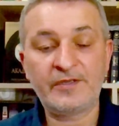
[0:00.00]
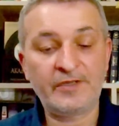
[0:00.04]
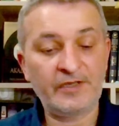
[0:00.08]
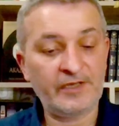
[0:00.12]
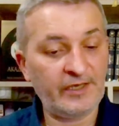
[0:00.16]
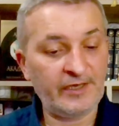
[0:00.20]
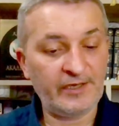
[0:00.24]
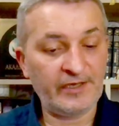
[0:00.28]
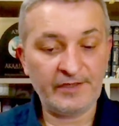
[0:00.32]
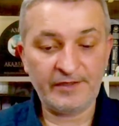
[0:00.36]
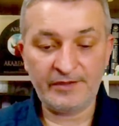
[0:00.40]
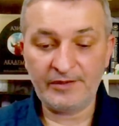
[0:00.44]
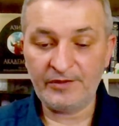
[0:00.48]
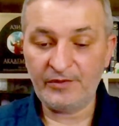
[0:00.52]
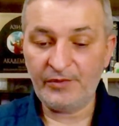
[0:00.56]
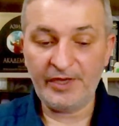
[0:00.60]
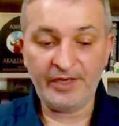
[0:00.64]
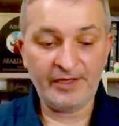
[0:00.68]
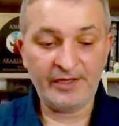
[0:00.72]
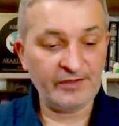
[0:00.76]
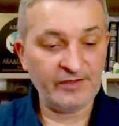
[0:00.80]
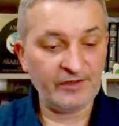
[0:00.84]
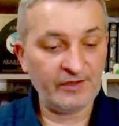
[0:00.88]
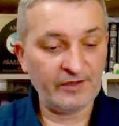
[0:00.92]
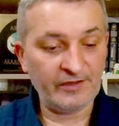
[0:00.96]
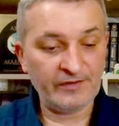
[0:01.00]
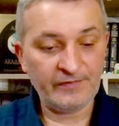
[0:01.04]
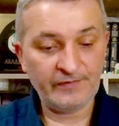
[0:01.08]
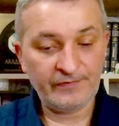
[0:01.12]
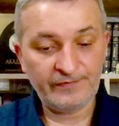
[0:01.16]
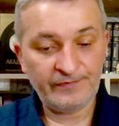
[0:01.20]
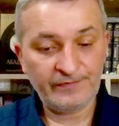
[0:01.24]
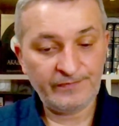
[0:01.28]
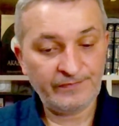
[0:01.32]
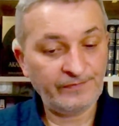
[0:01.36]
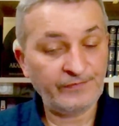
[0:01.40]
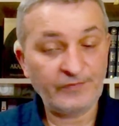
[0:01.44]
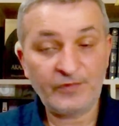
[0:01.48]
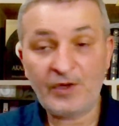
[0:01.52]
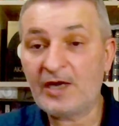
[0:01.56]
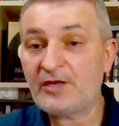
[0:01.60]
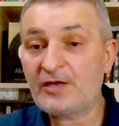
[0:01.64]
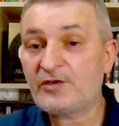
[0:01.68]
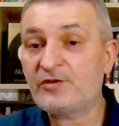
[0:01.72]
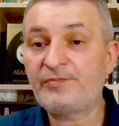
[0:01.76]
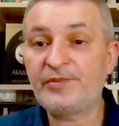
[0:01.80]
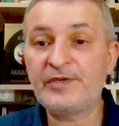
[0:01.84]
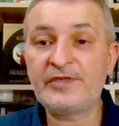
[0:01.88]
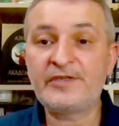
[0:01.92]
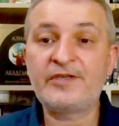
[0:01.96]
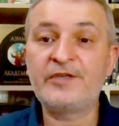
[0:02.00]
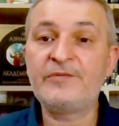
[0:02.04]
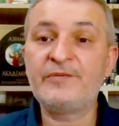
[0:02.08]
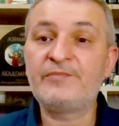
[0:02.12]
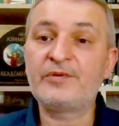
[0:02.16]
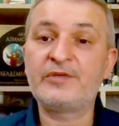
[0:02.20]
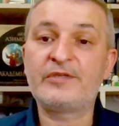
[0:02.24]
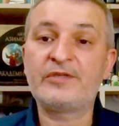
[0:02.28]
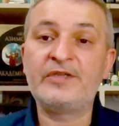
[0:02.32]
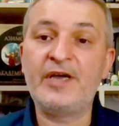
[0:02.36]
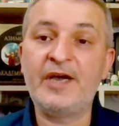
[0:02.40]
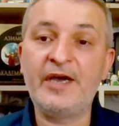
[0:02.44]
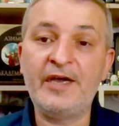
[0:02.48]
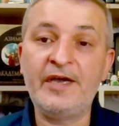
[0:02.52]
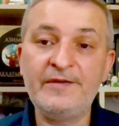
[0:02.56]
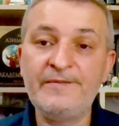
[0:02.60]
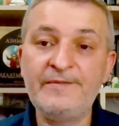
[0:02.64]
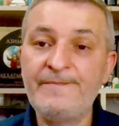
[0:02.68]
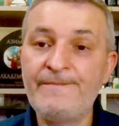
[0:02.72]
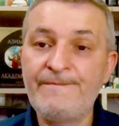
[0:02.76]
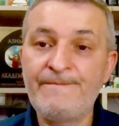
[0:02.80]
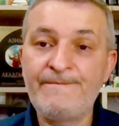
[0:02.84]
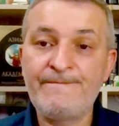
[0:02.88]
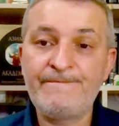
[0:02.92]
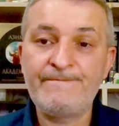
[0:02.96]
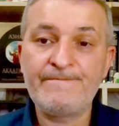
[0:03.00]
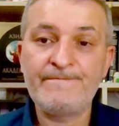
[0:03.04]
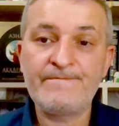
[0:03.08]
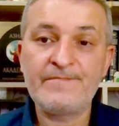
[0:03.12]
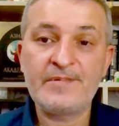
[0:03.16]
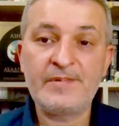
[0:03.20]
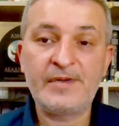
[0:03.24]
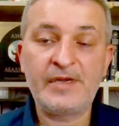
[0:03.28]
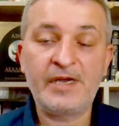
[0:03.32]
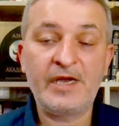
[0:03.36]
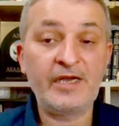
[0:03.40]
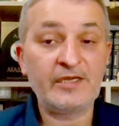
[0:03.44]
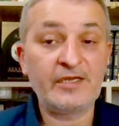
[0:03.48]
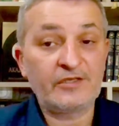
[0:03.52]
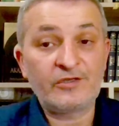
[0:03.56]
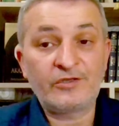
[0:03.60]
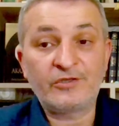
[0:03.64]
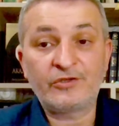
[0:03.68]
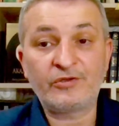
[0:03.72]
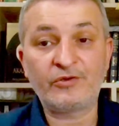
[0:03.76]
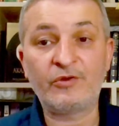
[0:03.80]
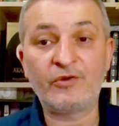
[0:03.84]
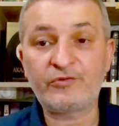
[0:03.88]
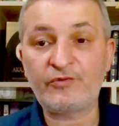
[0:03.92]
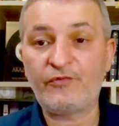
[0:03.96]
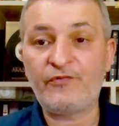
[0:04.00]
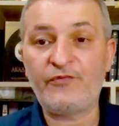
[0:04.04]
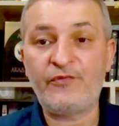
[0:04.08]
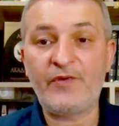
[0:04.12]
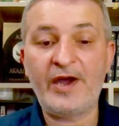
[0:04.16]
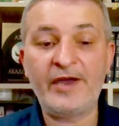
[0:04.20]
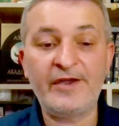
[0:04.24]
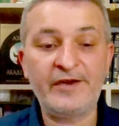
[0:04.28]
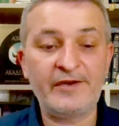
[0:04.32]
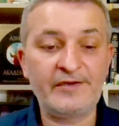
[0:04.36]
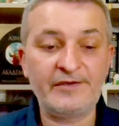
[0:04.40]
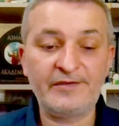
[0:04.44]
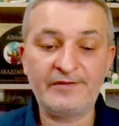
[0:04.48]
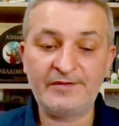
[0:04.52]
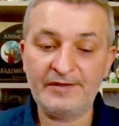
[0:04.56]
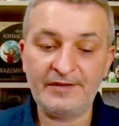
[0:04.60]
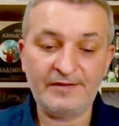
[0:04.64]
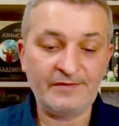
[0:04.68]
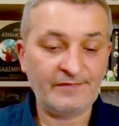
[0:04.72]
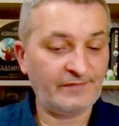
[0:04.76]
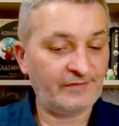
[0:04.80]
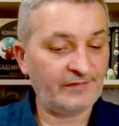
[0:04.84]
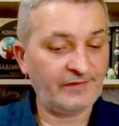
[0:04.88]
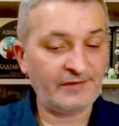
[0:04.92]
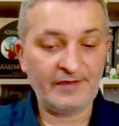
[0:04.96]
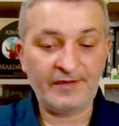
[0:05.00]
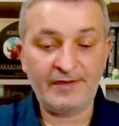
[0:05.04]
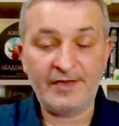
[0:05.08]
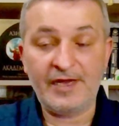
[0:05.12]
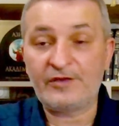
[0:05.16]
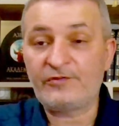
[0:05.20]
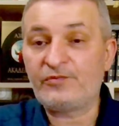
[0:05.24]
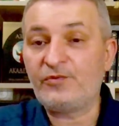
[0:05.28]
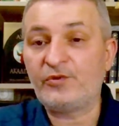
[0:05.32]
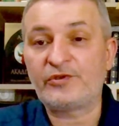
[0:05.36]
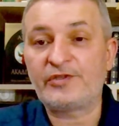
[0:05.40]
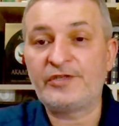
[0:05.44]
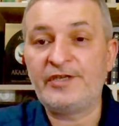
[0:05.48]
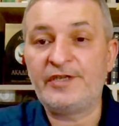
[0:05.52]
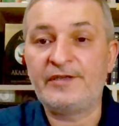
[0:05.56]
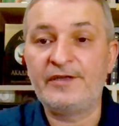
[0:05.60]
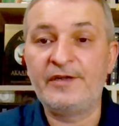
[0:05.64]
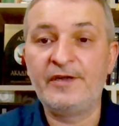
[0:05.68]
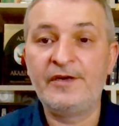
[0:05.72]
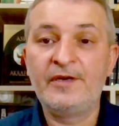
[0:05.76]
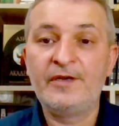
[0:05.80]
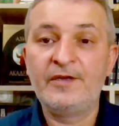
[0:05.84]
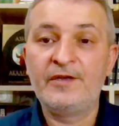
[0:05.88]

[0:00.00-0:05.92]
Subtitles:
And when Russian peacekeepers die as a result of fire, that was it.